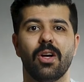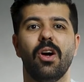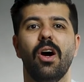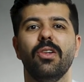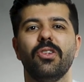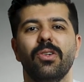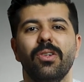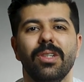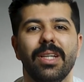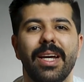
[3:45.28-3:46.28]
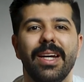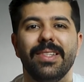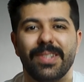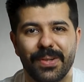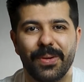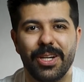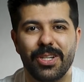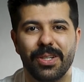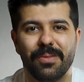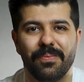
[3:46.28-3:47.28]
cultural
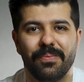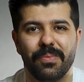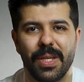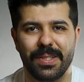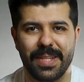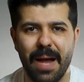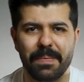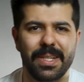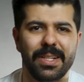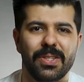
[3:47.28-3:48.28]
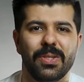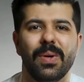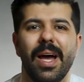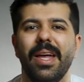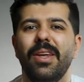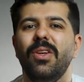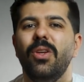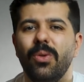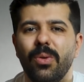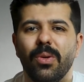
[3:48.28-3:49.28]
integration. Adapting to a
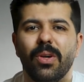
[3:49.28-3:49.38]
new